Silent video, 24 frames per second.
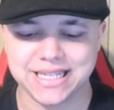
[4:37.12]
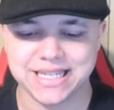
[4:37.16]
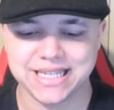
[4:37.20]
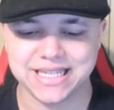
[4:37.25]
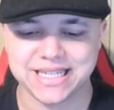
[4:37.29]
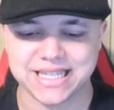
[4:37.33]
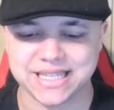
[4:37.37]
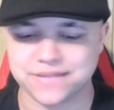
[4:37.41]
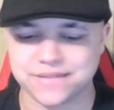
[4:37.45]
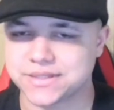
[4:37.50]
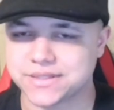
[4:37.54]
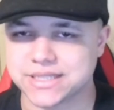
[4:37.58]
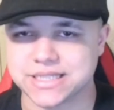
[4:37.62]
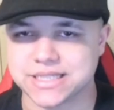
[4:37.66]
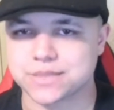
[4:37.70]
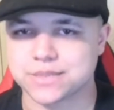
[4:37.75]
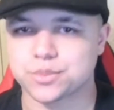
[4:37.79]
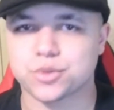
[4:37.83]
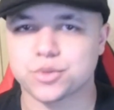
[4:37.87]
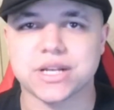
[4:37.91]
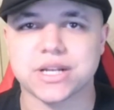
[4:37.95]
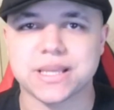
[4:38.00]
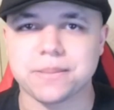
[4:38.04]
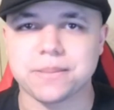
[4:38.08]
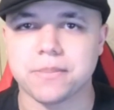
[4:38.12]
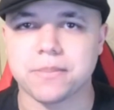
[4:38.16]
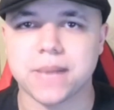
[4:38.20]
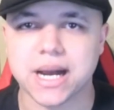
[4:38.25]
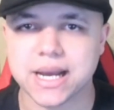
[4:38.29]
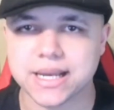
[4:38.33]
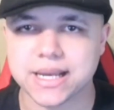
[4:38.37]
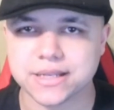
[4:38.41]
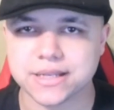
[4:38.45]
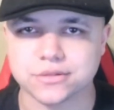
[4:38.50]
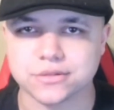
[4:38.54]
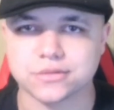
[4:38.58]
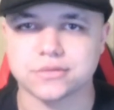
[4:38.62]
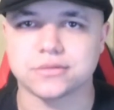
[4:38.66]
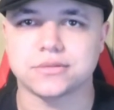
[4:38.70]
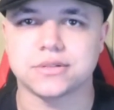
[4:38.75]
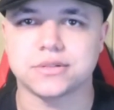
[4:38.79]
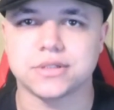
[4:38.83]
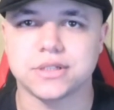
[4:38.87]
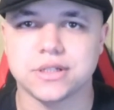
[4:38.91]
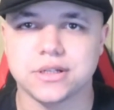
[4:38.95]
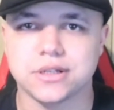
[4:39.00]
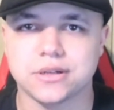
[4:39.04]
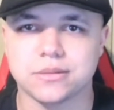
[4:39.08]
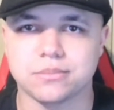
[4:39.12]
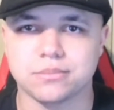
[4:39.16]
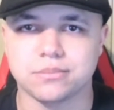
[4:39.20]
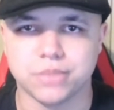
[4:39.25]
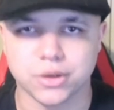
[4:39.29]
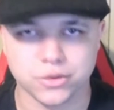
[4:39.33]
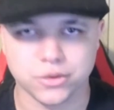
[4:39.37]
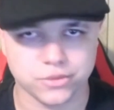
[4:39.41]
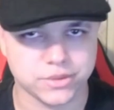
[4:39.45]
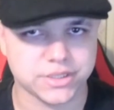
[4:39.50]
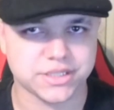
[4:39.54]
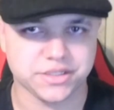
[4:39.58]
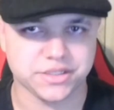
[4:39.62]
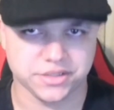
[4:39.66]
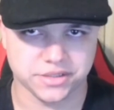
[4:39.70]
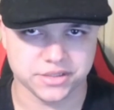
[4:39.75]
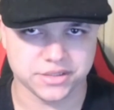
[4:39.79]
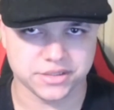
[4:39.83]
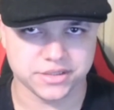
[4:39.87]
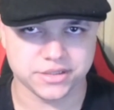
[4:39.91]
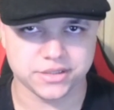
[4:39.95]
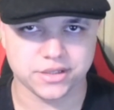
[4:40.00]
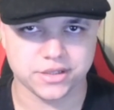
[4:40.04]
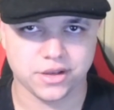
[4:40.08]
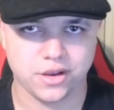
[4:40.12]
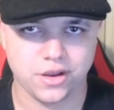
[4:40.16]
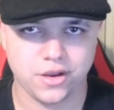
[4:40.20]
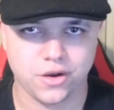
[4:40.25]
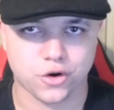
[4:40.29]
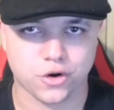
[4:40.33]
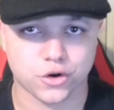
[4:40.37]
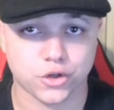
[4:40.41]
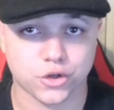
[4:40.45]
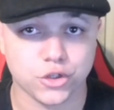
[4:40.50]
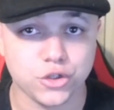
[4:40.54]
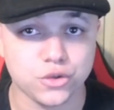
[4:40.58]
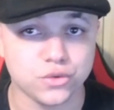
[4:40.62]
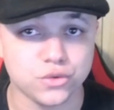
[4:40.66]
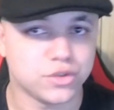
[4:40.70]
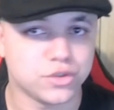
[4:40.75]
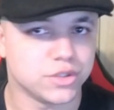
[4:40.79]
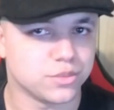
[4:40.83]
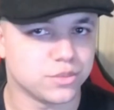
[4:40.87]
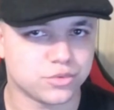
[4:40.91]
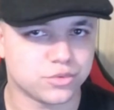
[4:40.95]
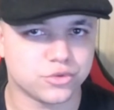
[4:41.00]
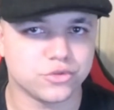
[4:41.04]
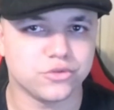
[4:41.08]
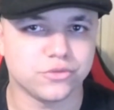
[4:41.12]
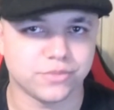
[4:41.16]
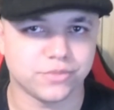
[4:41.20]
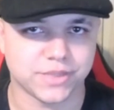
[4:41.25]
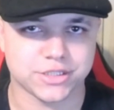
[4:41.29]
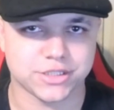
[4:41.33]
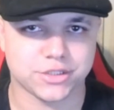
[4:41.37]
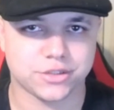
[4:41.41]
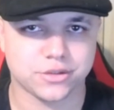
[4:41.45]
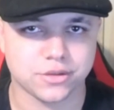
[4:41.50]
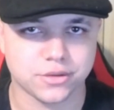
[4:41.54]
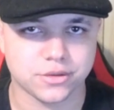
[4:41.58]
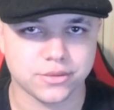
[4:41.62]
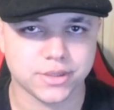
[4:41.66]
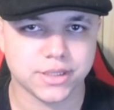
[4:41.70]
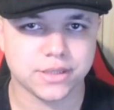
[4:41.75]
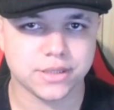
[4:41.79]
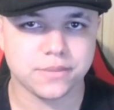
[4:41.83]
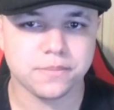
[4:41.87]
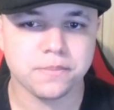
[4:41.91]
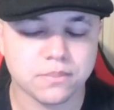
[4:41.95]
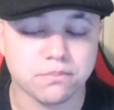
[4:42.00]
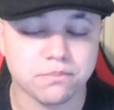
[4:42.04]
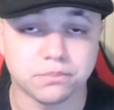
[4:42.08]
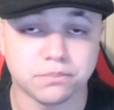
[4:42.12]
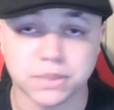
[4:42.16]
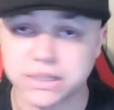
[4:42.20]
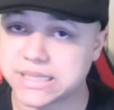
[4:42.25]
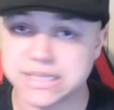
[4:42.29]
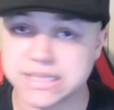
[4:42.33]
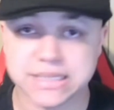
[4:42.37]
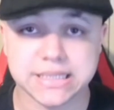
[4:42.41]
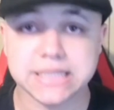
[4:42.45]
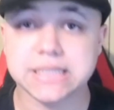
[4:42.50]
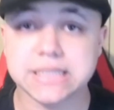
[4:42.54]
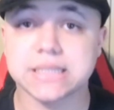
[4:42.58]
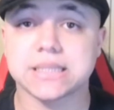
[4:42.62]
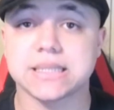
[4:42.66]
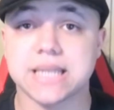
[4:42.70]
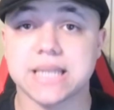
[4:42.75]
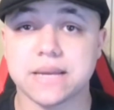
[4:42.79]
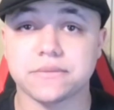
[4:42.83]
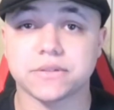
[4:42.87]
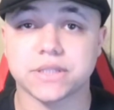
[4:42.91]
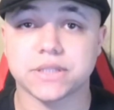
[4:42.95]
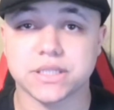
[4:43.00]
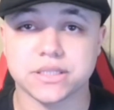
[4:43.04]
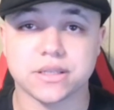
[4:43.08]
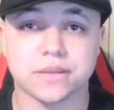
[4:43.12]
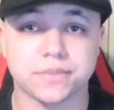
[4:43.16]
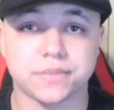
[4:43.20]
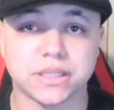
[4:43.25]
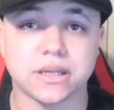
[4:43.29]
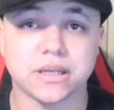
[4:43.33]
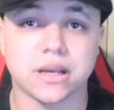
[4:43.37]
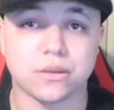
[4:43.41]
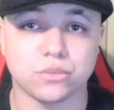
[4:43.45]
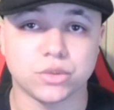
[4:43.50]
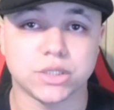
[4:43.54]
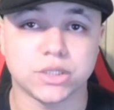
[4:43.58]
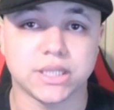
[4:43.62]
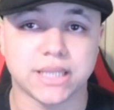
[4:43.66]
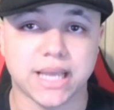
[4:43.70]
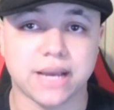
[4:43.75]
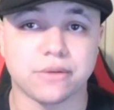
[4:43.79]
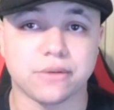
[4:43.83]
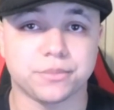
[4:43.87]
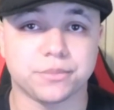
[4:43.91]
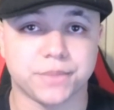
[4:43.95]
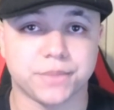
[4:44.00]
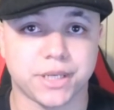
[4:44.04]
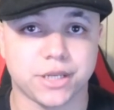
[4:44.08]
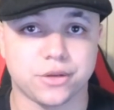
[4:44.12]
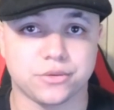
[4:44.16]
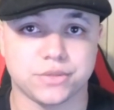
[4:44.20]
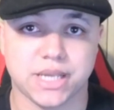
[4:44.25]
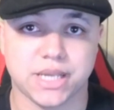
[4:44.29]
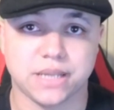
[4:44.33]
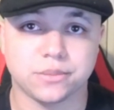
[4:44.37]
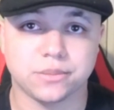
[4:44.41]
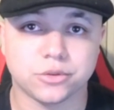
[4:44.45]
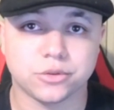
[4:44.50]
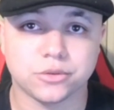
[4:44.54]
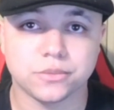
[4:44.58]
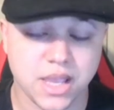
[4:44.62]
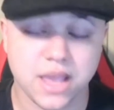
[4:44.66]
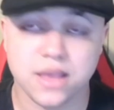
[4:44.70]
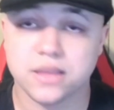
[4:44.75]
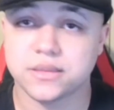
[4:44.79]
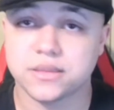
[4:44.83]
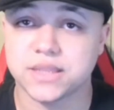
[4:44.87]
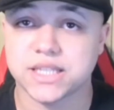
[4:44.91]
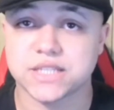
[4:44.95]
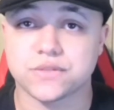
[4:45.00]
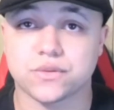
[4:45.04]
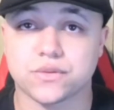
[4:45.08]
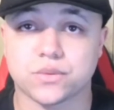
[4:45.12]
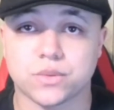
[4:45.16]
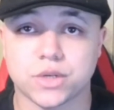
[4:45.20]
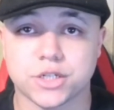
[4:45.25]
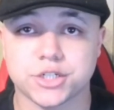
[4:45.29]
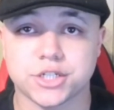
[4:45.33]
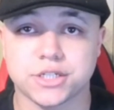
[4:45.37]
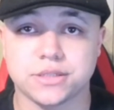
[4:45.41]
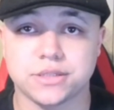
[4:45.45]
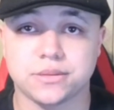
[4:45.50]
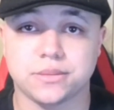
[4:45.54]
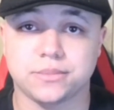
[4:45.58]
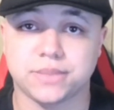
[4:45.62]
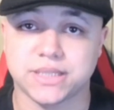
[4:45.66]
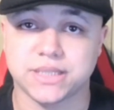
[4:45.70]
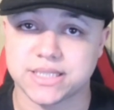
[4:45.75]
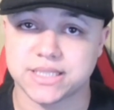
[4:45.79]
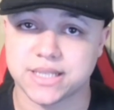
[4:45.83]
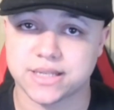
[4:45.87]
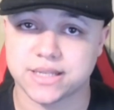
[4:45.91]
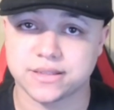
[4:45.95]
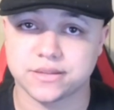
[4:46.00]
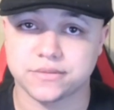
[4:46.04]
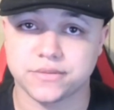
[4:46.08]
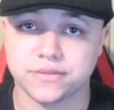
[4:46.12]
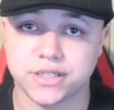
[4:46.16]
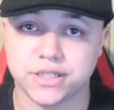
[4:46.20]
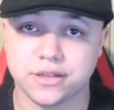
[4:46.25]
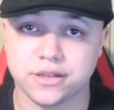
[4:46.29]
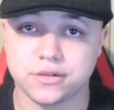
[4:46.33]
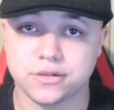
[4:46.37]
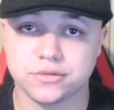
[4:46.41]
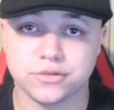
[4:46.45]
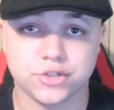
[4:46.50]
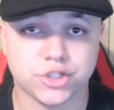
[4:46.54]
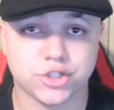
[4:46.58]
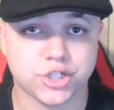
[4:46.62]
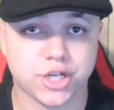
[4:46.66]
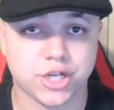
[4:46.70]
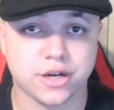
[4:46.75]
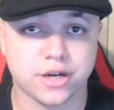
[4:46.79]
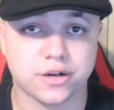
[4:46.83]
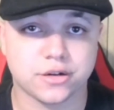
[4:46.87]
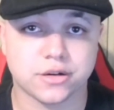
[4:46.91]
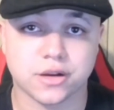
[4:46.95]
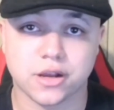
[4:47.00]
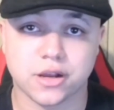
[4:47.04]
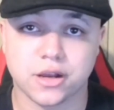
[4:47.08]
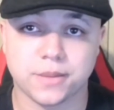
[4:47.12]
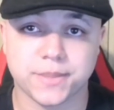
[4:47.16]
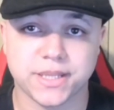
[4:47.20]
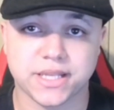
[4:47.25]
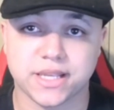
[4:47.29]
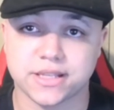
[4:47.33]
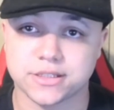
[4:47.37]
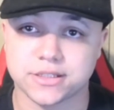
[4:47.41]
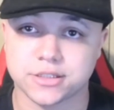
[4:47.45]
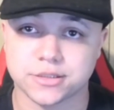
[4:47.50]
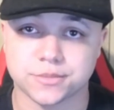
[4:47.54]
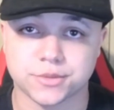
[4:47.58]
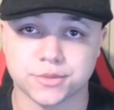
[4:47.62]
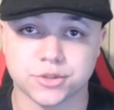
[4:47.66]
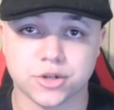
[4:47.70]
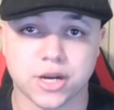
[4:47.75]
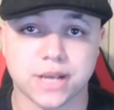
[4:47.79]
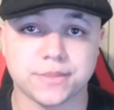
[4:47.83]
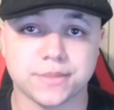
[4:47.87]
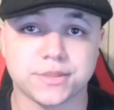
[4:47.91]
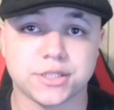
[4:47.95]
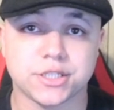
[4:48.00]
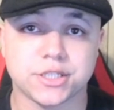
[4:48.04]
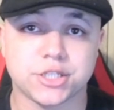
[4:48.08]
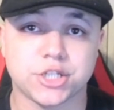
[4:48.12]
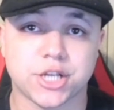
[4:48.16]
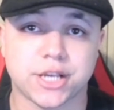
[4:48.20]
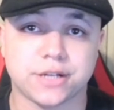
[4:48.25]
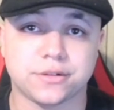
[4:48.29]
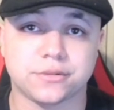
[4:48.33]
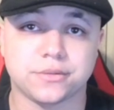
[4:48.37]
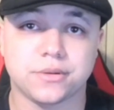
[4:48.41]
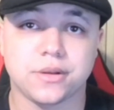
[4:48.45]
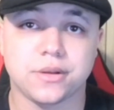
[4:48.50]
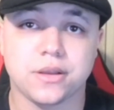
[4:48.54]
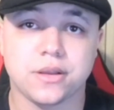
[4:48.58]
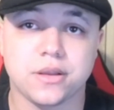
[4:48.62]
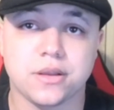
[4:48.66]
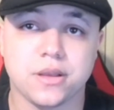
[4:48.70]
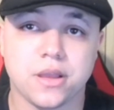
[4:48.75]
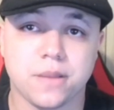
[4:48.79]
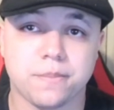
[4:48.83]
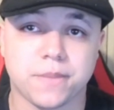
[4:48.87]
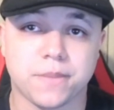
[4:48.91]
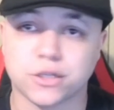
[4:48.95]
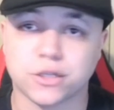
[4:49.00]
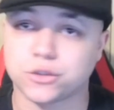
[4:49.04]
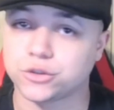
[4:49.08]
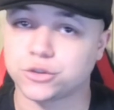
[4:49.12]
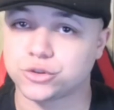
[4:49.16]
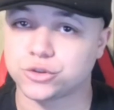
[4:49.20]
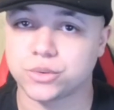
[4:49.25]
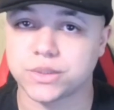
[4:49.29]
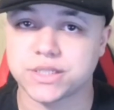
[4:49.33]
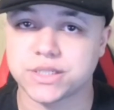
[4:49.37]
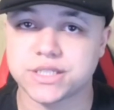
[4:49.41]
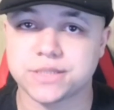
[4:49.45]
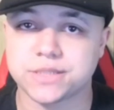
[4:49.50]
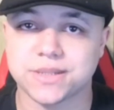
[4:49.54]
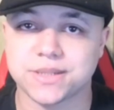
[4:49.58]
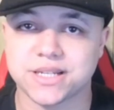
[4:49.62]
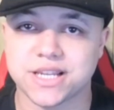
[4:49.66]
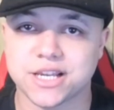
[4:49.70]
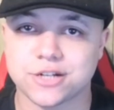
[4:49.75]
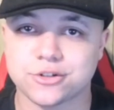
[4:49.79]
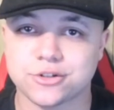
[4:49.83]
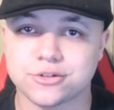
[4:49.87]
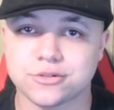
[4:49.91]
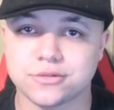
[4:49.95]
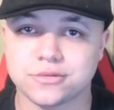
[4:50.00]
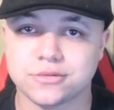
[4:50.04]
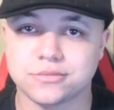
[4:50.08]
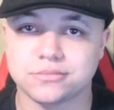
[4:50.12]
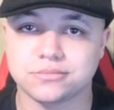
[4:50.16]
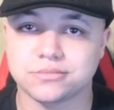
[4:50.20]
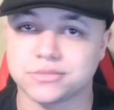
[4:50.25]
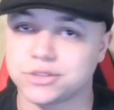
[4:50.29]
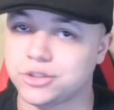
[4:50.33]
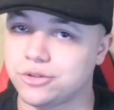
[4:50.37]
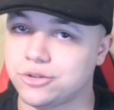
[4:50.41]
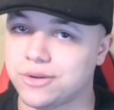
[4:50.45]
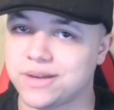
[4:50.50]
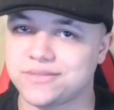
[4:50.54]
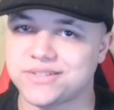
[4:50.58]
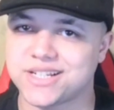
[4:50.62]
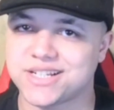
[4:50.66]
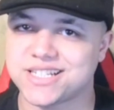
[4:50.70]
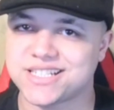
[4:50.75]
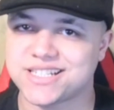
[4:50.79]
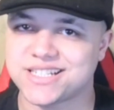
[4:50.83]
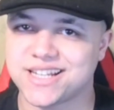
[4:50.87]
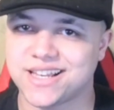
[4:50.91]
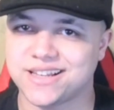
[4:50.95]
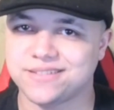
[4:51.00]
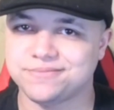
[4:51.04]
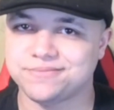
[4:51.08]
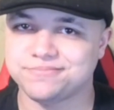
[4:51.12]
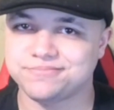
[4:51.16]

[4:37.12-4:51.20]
even these pretty mild bonuses are huge improvements to it. But this is definitely something I would allow at my own table. Thanks for watching, please like the video, share, comment, and subscribe to the channel. May all your 20s be natural. You have a nice day.